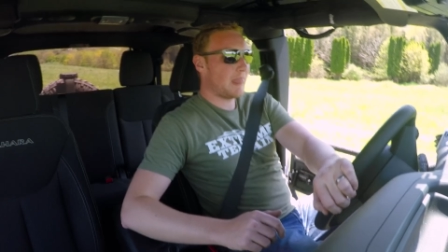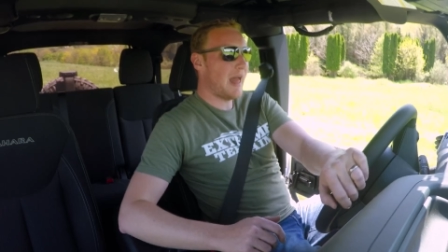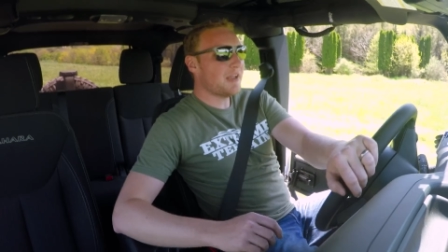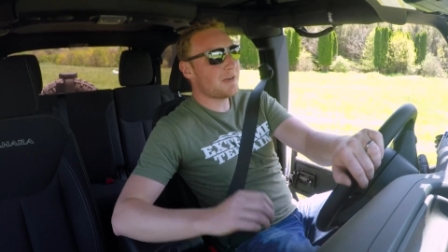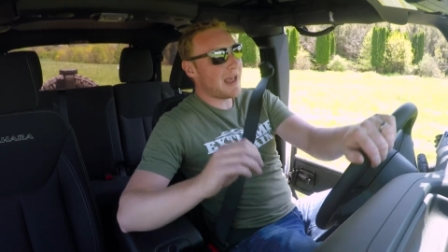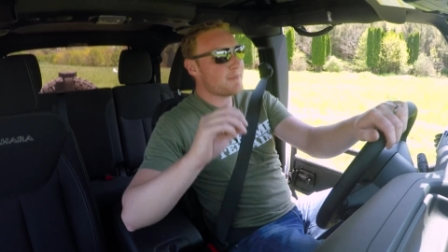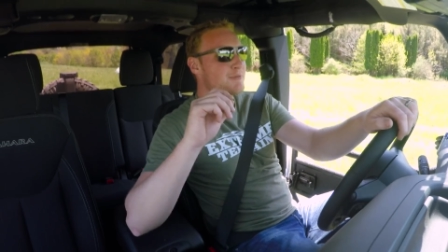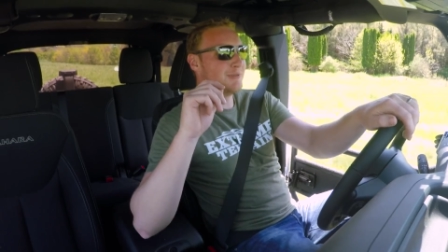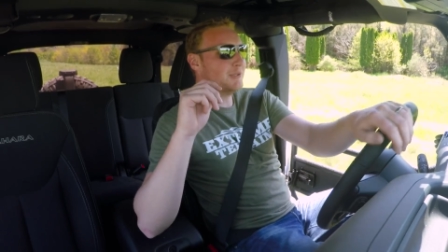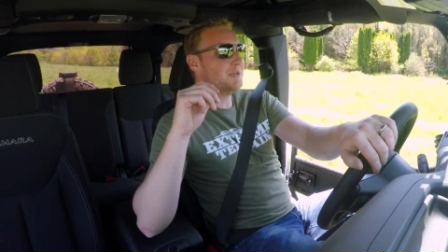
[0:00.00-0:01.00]
I could
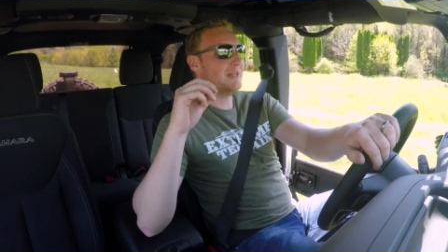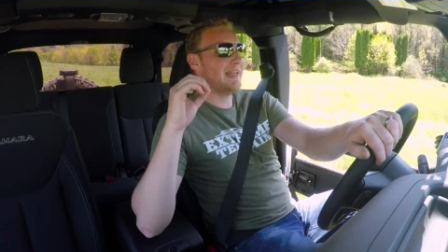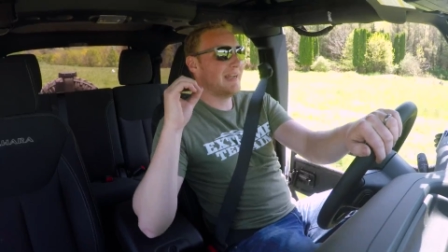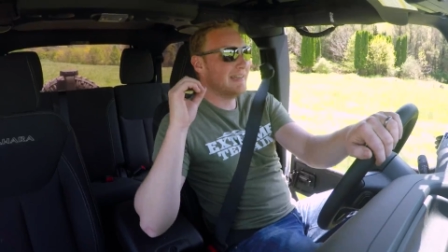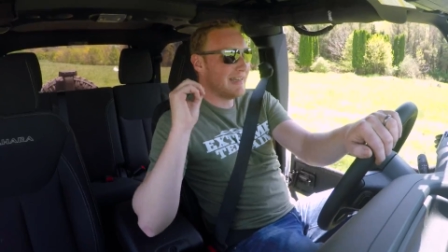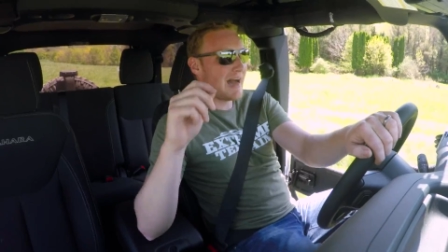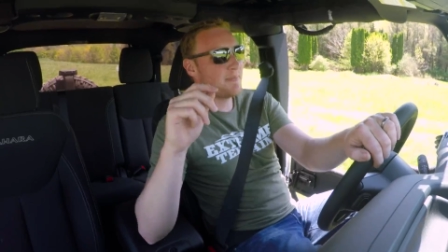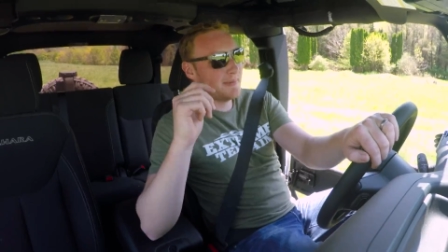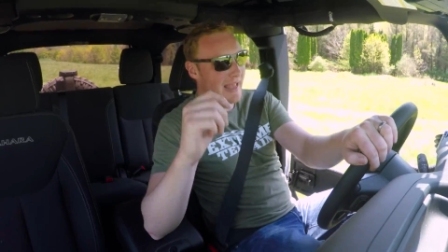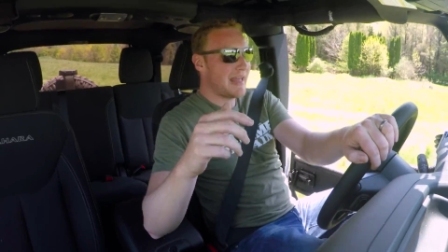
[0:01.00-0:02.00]
absolutely
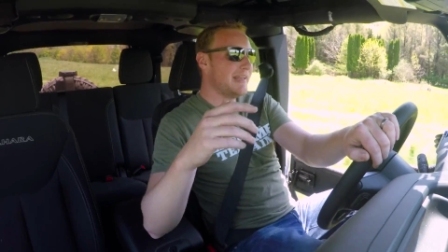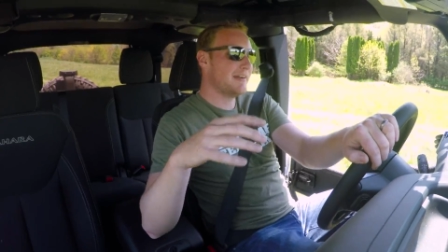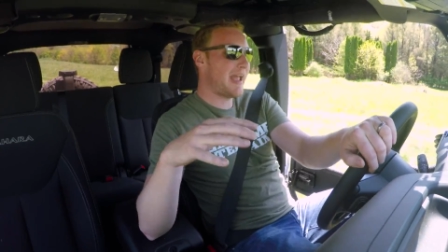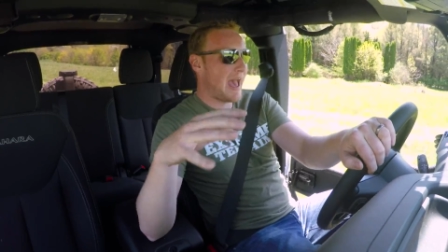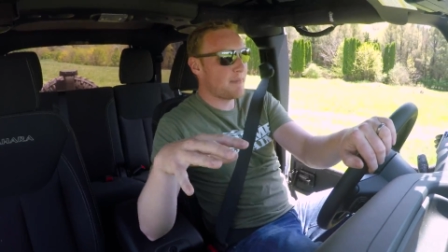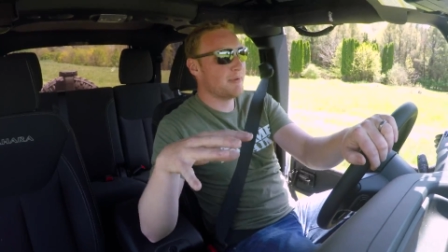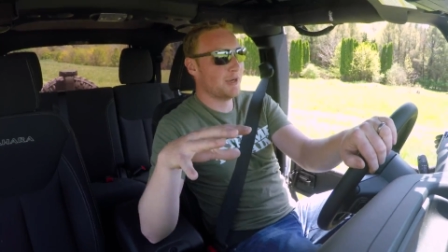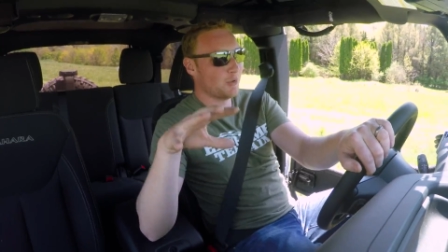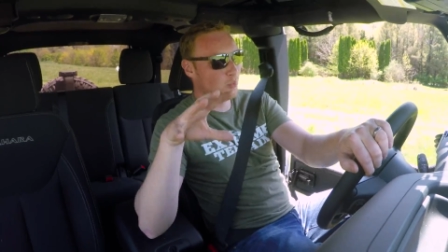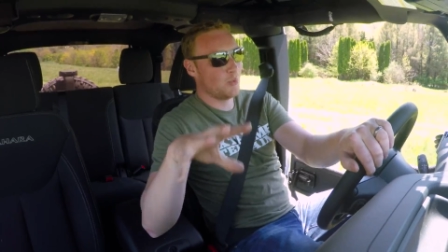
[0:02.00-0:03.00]
not be any
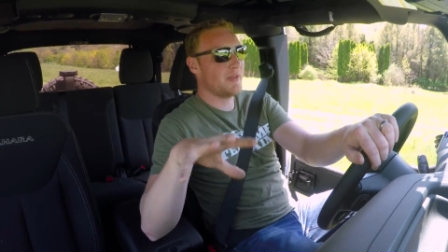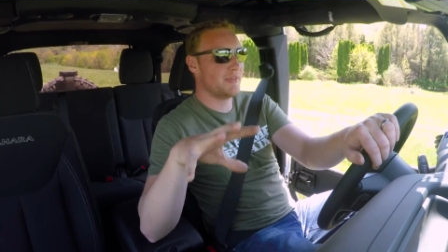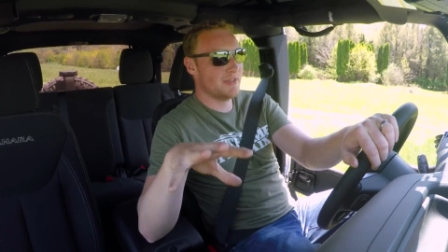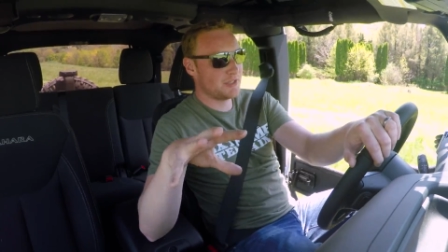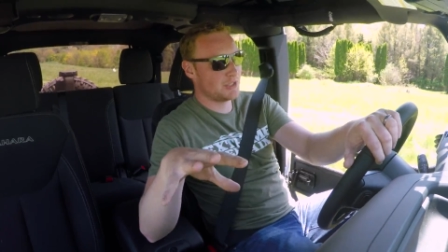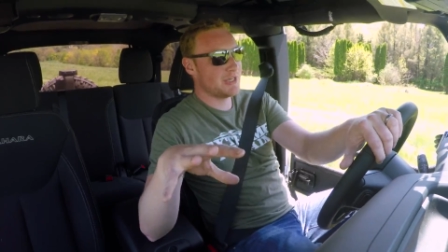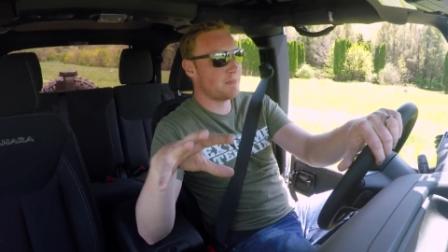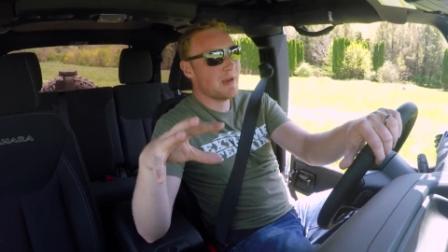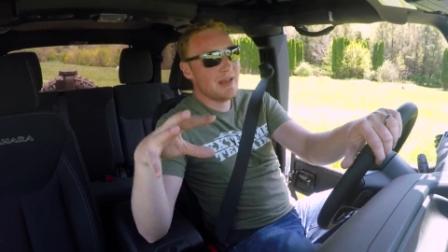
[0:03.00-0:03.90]
happier with this Jeep.